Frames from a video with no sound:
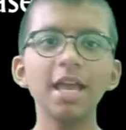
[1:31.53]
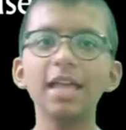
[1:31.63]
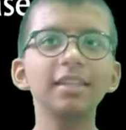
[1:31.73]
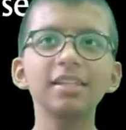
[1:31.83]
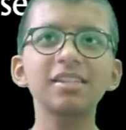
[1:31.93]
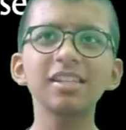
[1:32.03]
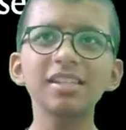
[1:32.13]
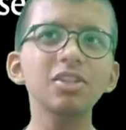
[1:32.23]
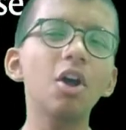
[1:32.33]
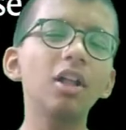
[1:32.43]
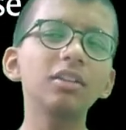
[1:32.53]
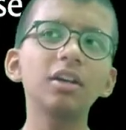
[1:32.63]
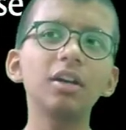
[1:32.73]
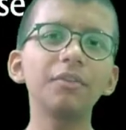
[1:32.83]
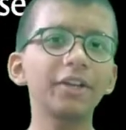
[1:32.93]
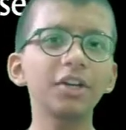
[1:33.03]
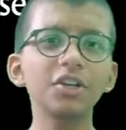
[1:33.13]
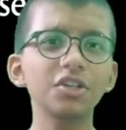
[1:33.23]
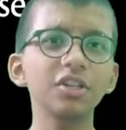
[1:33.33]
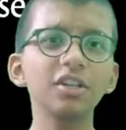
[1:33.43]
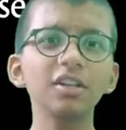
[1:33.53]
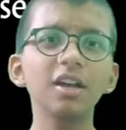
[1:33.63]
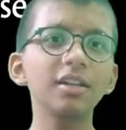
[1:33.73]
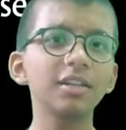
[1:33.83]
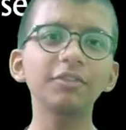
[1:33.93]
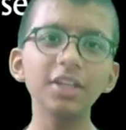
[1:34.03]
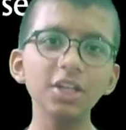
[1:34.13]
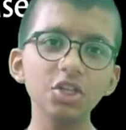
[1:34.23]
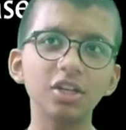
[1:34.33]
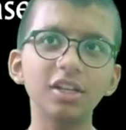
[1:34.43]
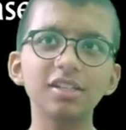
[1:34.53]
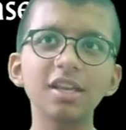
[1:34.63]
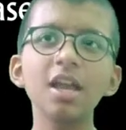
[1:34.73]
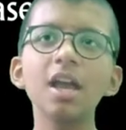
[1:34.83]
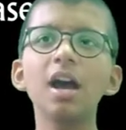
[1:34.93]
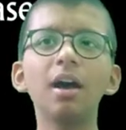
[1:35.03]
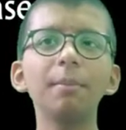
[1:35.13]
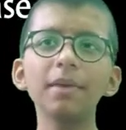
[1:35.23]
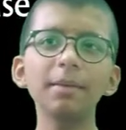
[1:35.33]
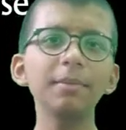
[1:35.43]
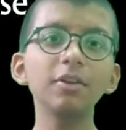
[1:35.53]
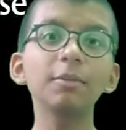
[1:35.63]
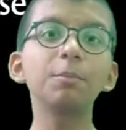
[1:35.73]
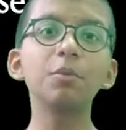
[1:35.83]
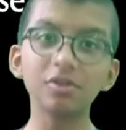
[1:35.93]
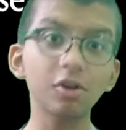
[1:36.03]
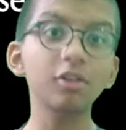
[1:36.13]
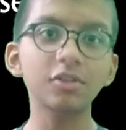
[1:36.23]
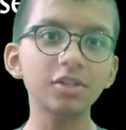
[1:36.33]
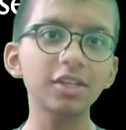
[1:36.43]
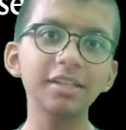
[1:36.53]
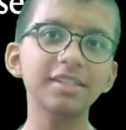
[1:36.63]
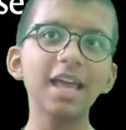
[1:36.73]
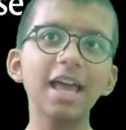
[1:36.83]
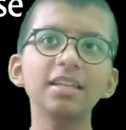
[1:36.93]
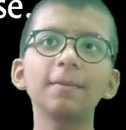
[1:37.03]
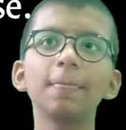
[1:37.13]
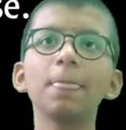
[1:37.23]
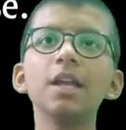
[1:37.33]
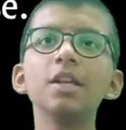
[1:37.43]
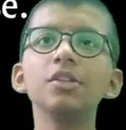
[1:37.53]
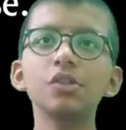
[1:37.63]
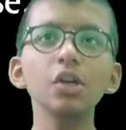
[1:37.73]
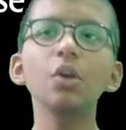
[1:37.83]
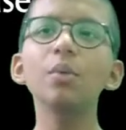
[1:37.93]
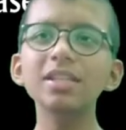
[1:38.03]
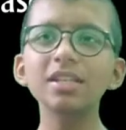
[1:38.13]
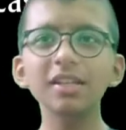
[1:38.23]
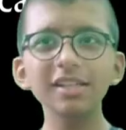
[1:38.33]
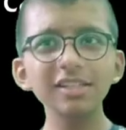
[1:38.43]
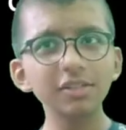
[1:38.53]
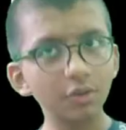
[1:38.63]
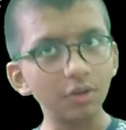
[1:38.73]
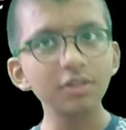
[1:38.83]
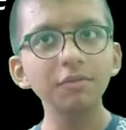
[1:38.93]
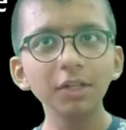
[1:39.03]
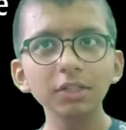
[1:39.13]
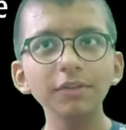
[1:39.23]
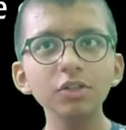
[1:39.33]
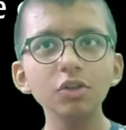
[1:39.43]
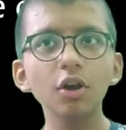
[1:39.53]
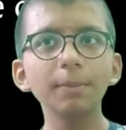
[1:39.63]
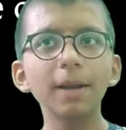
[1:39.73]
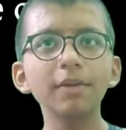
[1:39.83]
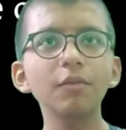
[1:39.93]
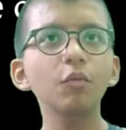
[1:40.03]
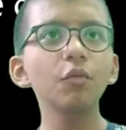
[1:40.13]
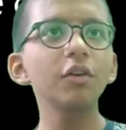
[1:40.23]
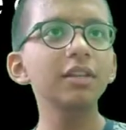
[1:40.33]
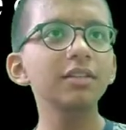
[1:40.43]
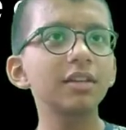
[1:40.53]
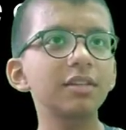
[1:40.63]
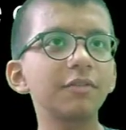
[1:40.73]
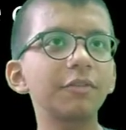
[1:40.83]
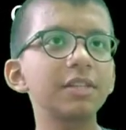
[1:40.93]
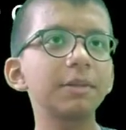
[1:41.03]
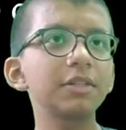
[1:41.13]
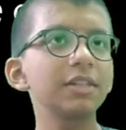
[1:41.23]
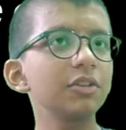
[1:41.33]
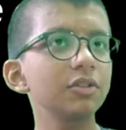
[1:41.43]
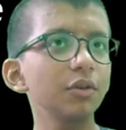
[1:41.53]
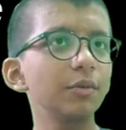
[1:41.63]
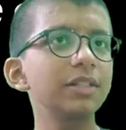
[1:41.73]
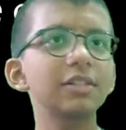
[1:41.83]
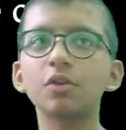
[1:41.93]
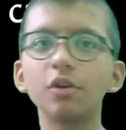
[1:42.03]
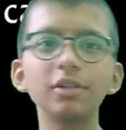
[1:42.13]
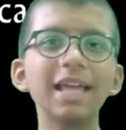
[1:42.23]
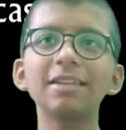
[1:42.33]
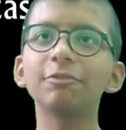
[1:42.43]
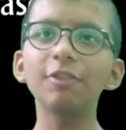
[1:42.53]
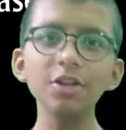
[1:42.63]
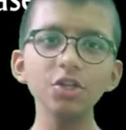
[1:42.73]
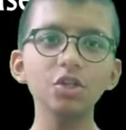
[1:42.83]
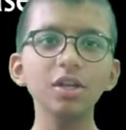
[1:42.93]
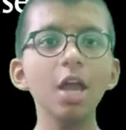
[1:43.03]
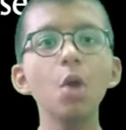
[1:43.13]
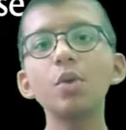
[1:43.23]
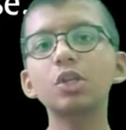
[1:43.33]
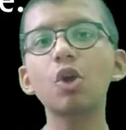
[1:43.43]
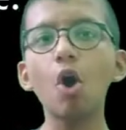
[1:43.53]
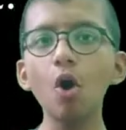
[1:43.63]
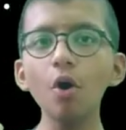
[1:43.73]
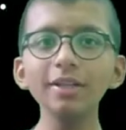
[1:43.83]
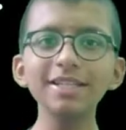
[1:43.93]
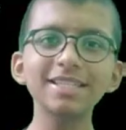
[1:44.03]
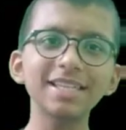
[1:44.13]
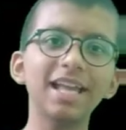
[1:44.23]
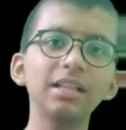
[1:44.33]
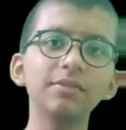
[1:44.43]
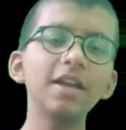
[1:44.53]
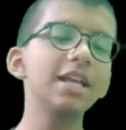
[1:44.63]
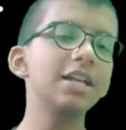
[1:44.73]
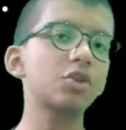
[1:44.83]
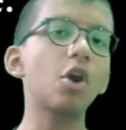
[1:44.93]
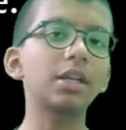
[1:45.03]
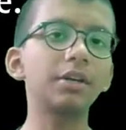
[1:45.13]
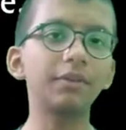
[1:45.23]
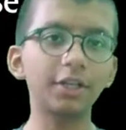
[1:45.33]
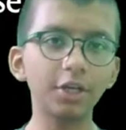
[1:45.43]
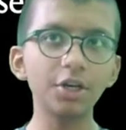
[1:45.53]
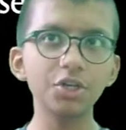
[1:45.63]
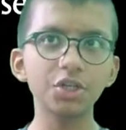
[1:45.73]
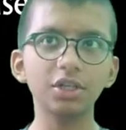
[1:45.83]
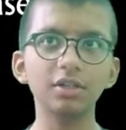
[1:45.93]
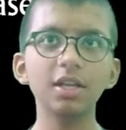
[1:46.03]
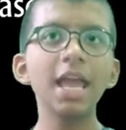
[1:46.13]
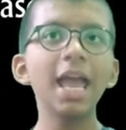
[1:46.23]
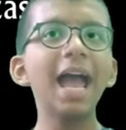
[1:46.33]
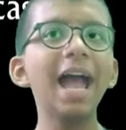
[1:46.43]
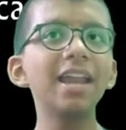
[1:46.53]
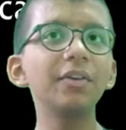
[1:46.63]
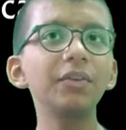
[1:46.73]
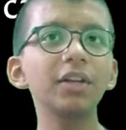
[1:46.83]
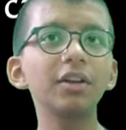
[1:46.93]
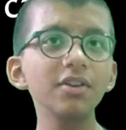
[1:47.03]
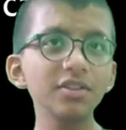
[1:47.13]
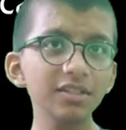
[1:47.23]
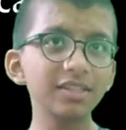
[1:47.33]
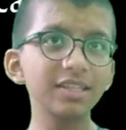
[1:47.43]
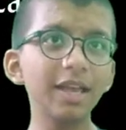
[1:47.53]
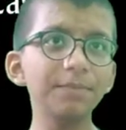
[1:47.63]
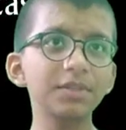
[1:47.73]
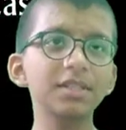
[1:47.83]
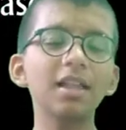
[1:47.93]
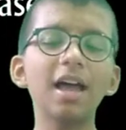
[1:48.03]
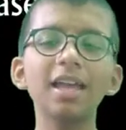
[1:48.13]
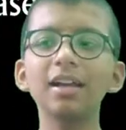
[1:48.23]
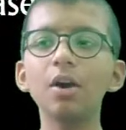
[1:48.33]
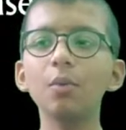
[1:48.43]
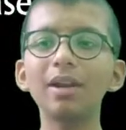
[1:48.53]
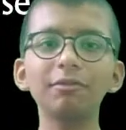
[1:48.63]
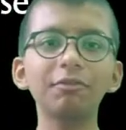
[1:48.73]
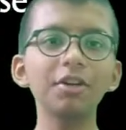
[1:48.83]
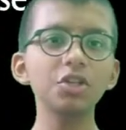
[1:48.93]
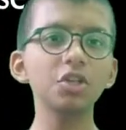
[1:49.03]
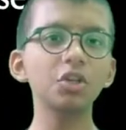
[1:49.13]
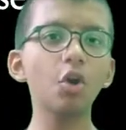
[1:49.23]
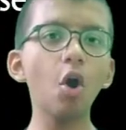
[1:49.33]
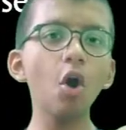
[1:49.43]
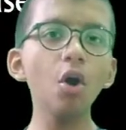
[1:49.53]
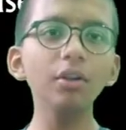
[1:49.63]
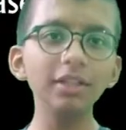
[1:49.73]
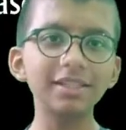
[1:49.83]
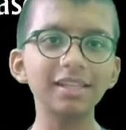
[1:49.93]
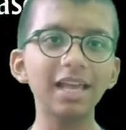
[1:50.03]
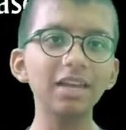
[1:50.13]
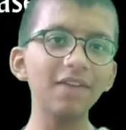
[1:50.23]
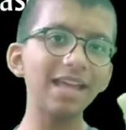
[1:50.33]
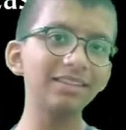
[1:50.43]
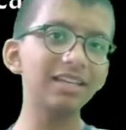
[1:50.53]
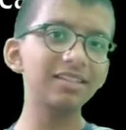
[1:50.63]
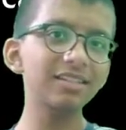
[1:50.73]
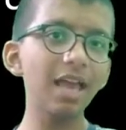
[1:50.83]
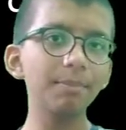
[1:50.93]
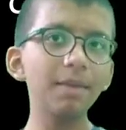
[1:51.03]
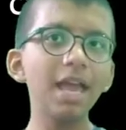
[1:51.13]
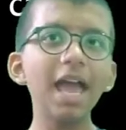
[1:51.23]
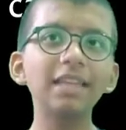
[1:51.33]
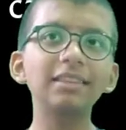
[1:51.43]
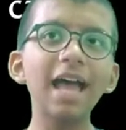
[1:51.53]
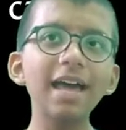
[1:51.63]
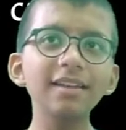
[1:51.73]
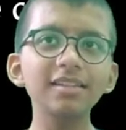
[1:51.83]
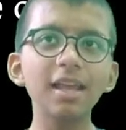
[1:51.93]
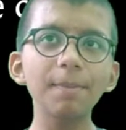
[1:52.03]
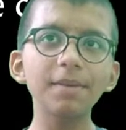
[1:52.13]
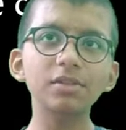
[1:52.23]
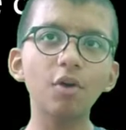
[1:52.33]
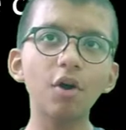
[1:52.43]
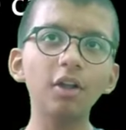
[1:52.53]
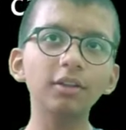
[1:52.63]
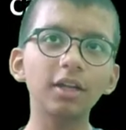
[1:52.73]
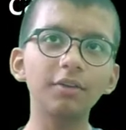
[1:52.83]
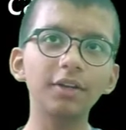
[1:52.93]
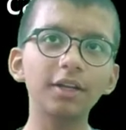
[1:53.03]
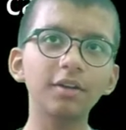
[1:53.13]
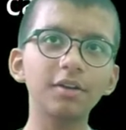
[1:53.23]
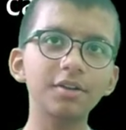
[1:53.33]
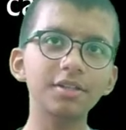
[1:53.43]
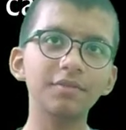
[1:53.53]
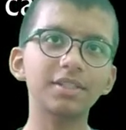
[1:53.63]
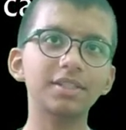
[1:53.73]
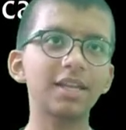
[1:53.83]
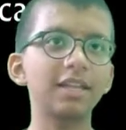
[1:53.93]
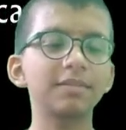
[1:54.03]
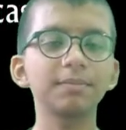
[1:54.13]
This is all the recursion definition is. Many of the books also states that. So it is good. We'll talk about what is the difference. So it is good that a function which calls itself is called a recursion. And a recursive steps like when a function calls itself at that step, and that step is called a recursive state.